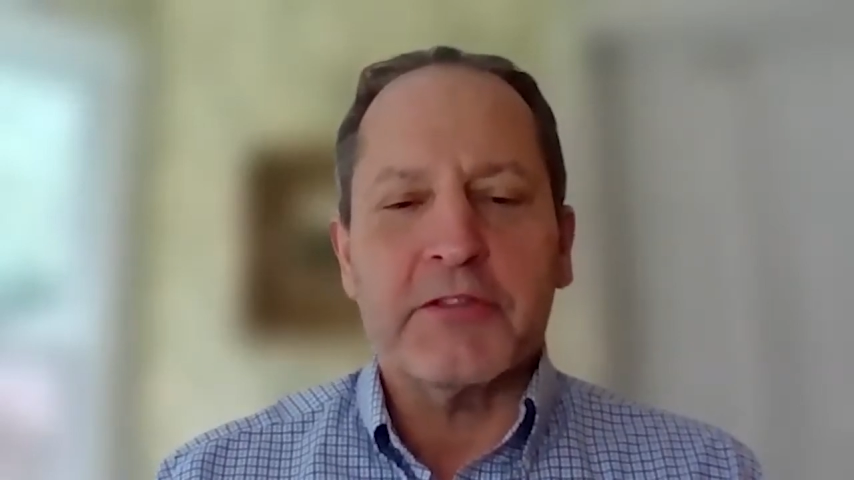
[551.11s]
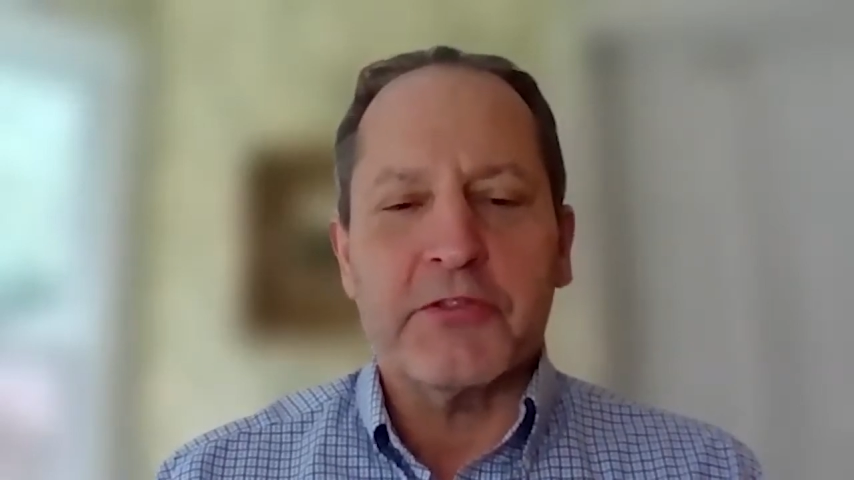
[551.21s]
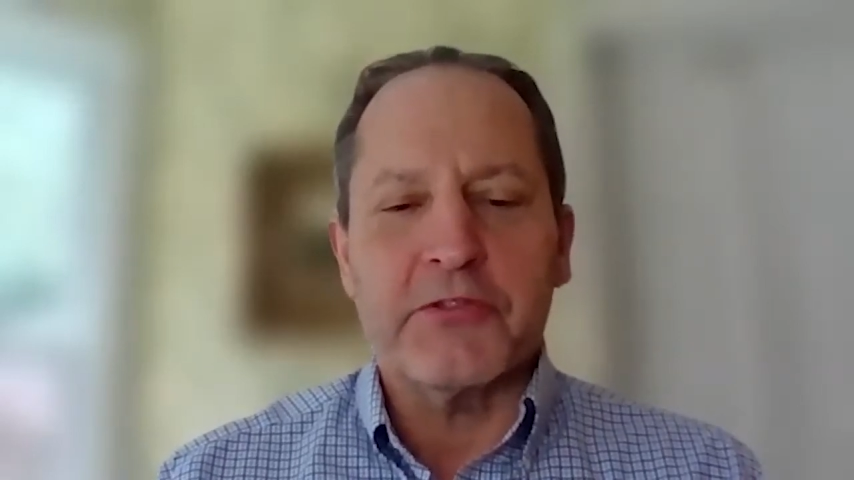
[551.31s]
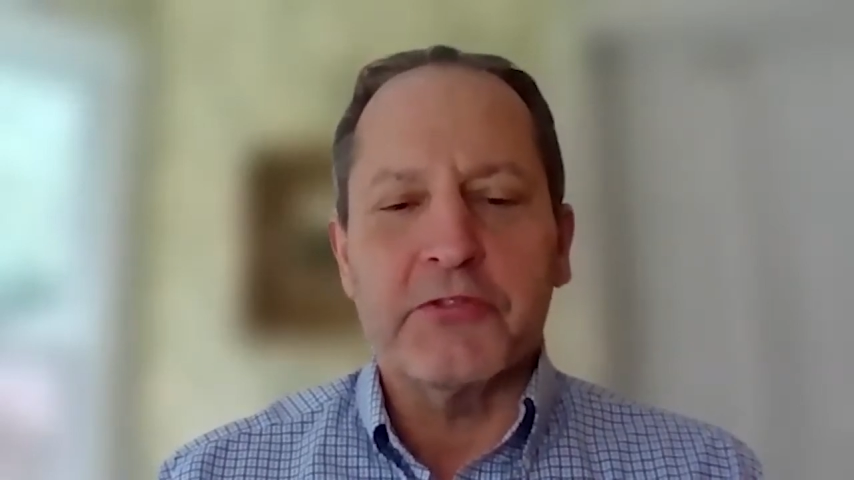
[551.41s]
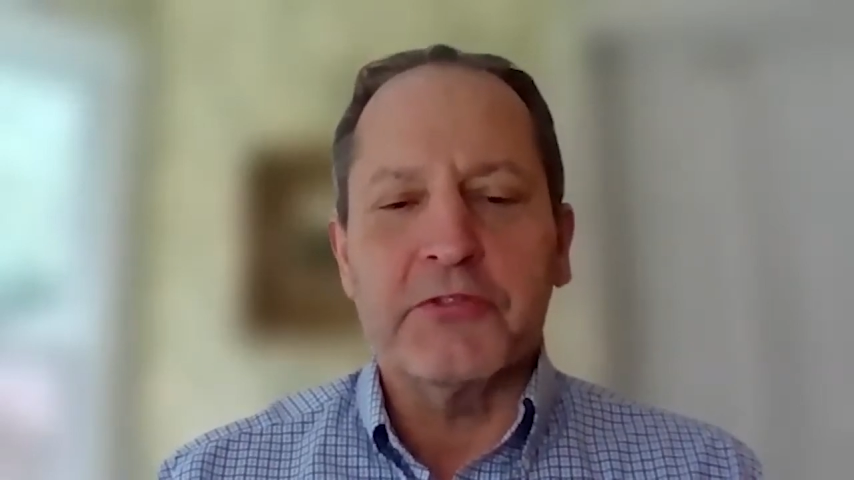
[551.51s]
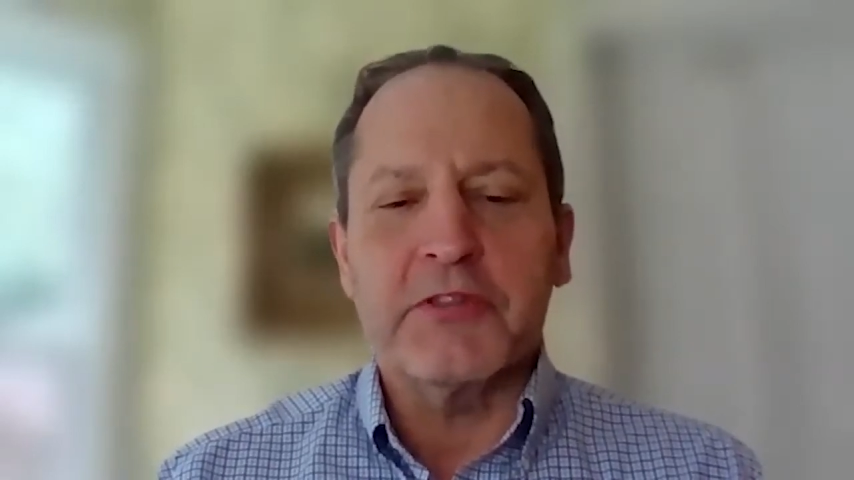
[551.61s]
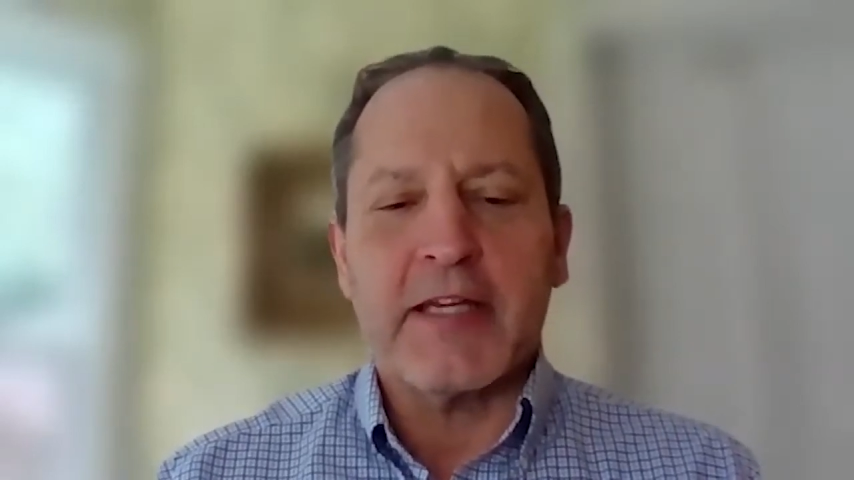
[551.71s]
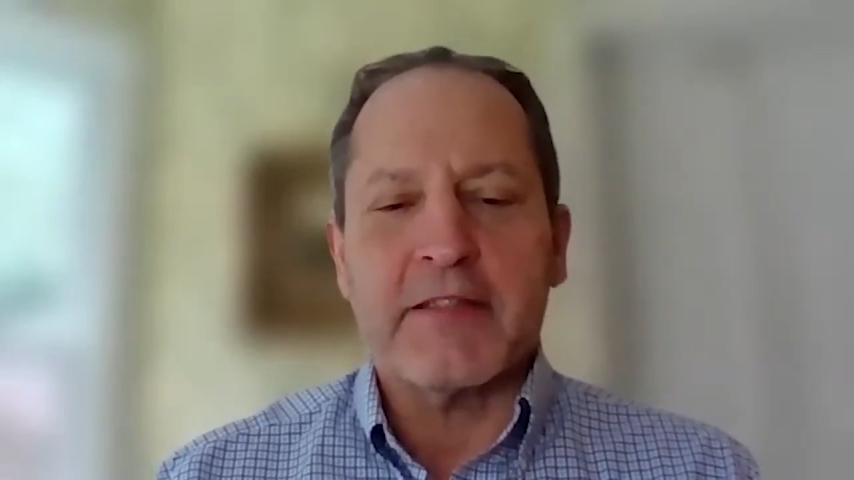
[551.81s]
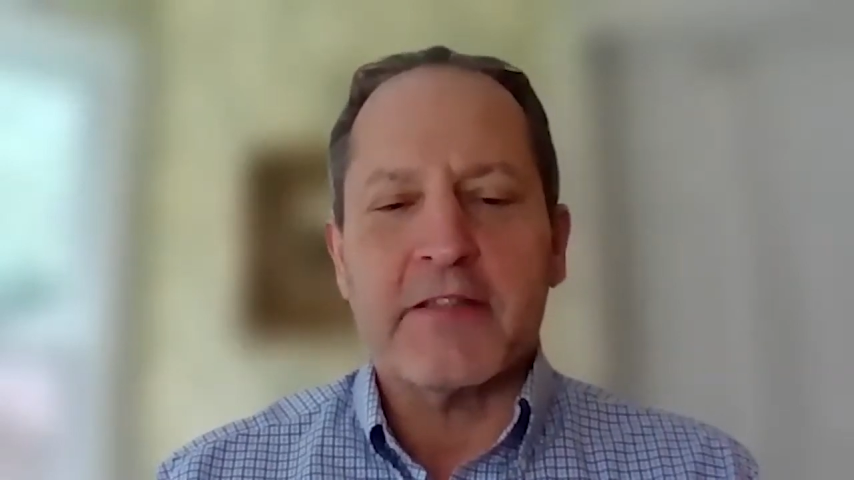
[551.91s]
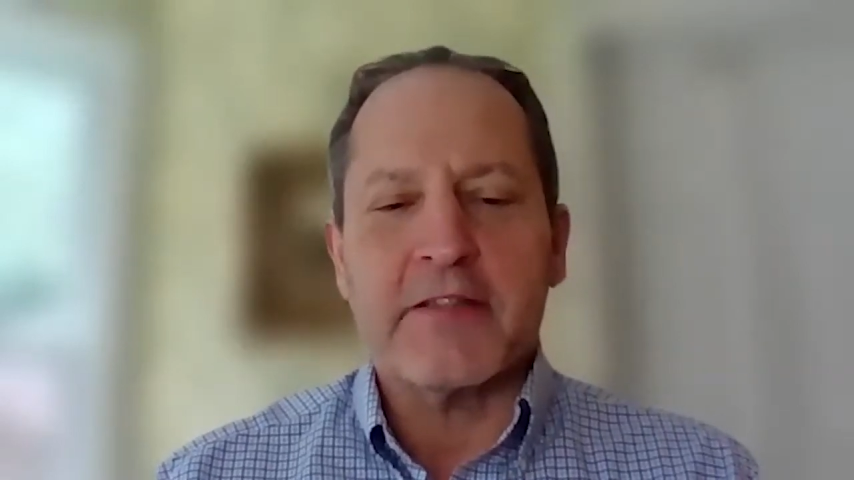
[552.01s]
use
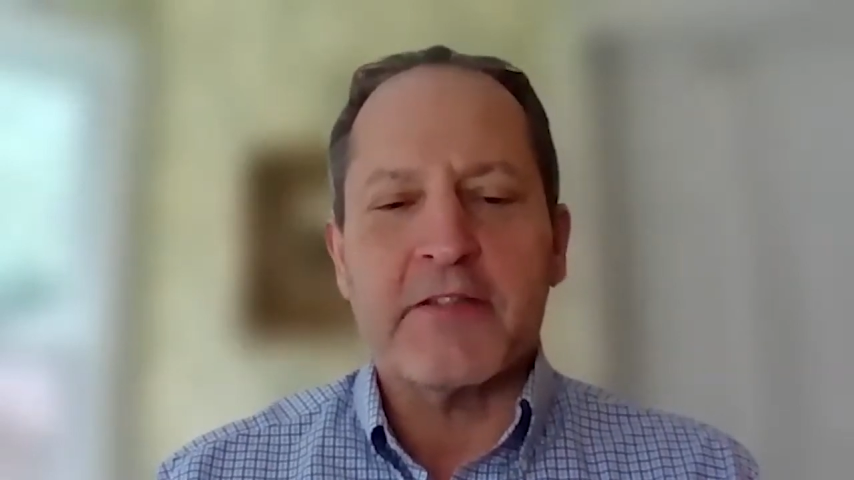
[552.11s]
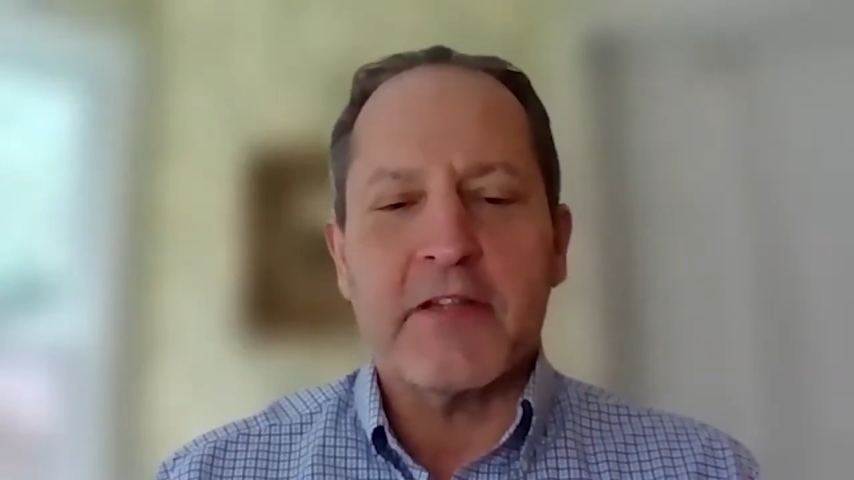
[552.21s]
cases